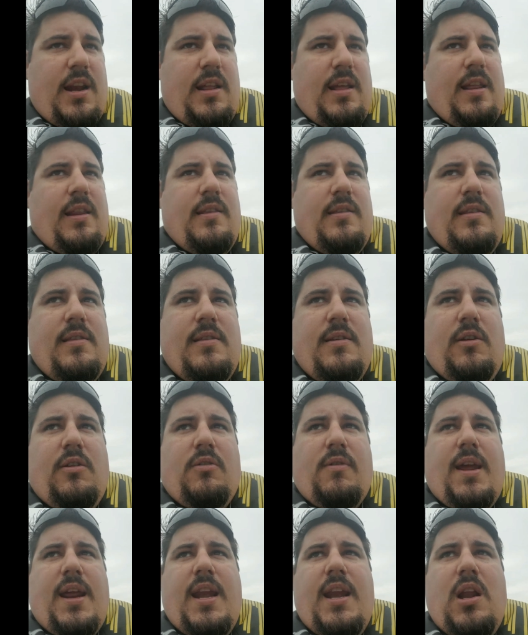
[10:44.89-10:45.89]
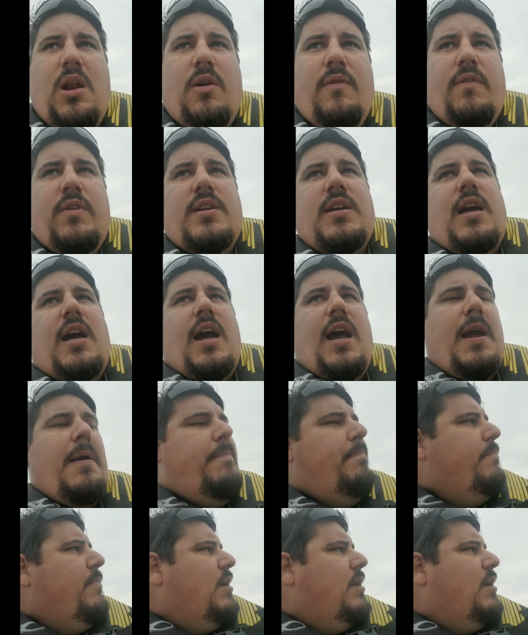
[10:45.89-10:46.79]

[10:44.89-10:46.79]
and degraded over time,